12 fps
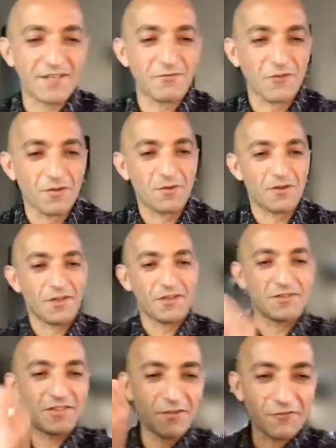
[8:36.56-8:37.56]
from a, a
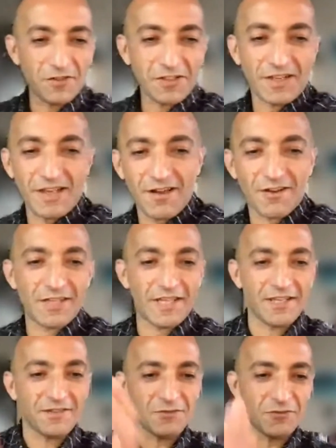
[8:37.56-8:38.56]
different cloud
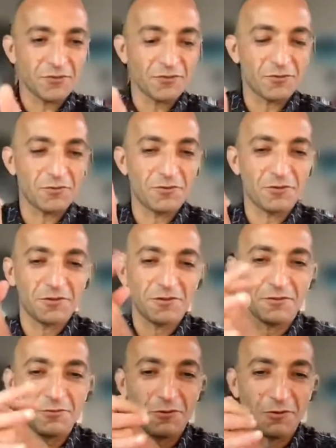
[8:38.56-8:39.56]
into the
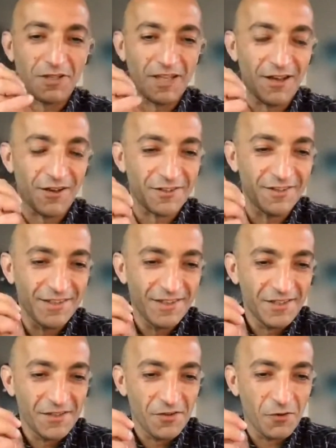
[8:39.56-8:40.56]
Google Cloud
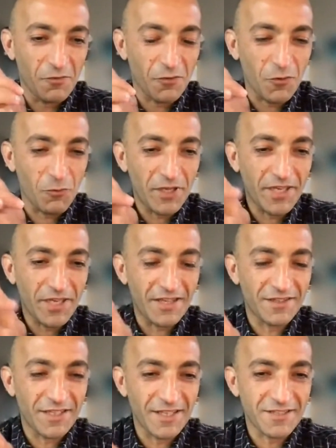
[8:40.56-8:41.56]
over a
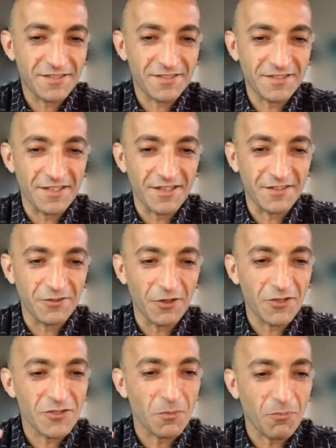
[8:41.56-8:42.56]
weekend. That's uh,
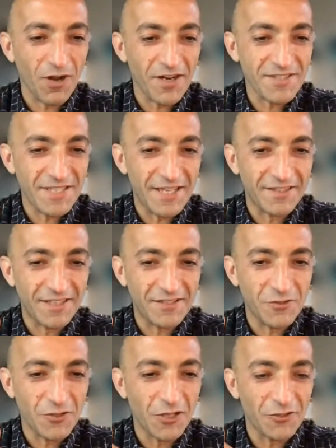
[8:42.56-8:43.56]
not a surprise then.
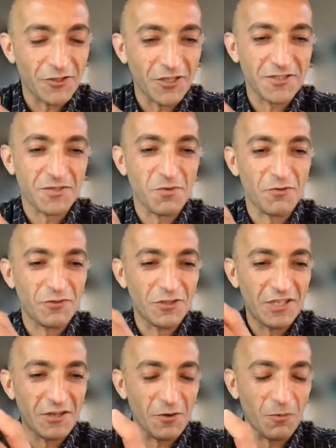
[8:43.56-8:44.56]
Then you got the Customer of the
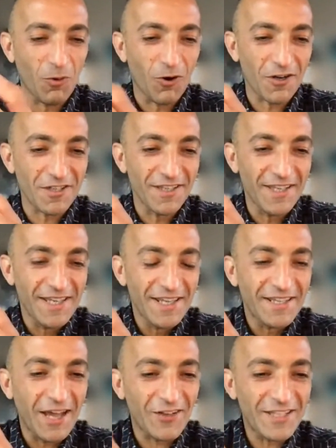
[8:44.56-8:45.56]
Year award.
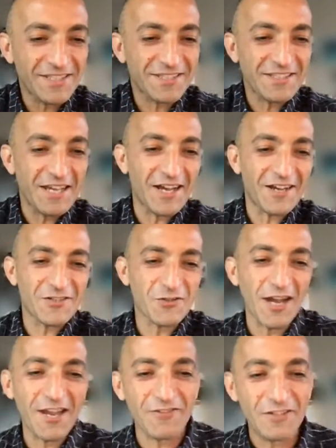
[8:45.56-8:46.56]
Now let's uh,
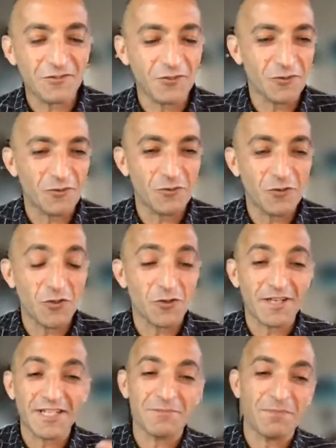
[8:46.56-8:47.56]
drive into
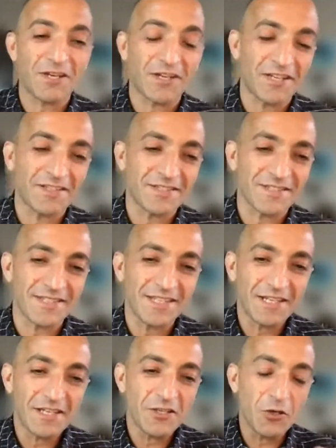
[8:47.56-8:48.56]
your experience.
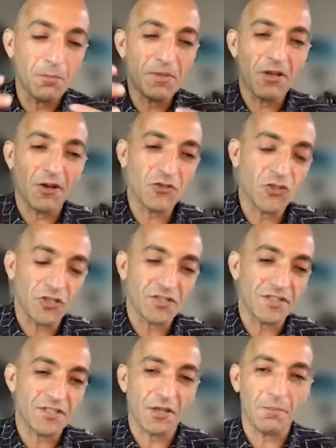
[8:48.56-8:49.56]
You know, beyond
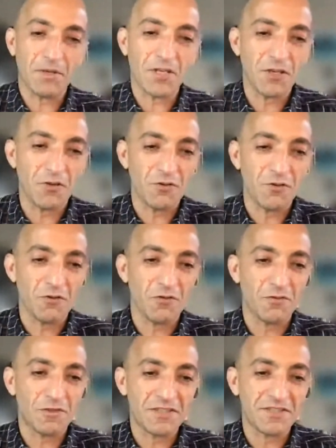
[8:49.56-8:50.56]
just this company, you
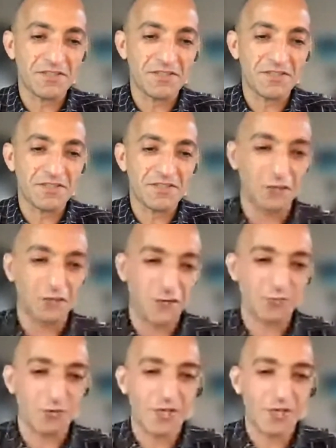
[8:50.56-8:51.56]
you this is not your
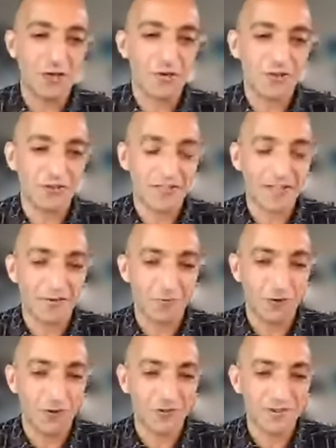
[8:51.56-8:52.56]
first rodeo in the data
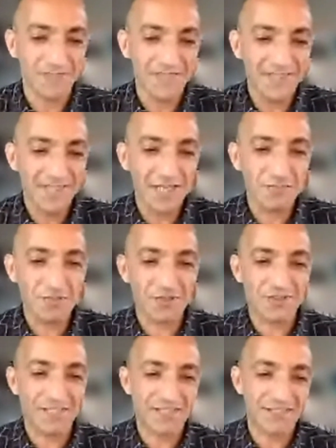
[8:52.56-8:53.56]
world and
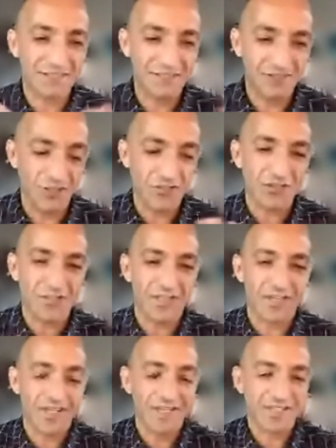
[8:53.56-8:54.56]
building intelligent
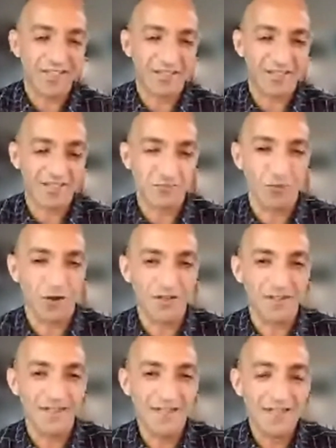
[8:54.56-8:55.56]
data lakes like this
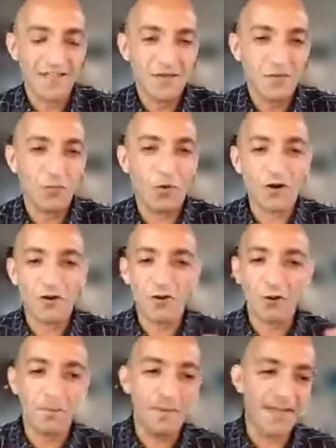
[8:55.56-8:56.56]
one. What
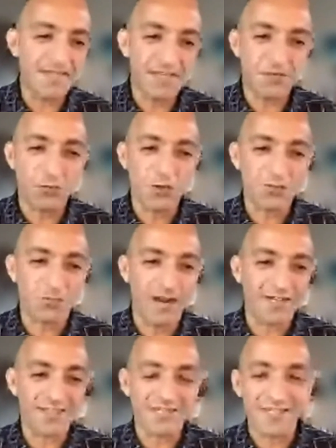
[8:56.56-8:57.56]
are your best and worst
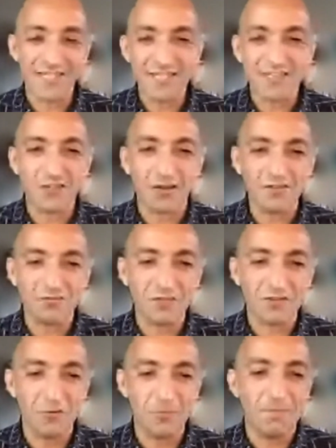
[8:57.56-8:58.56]
practices? Let's start
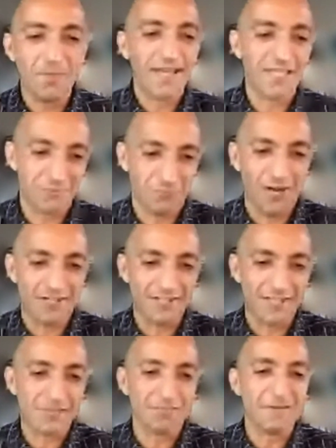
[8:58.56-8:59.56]
with the best
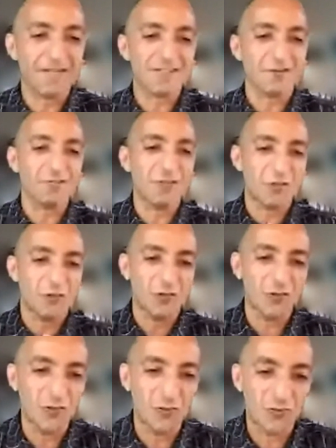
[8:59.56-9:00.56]
practices. Let's, let's start with the
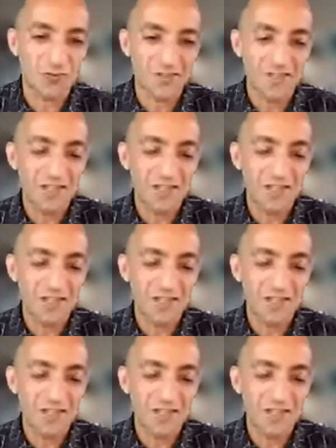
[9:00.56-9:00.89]
good news.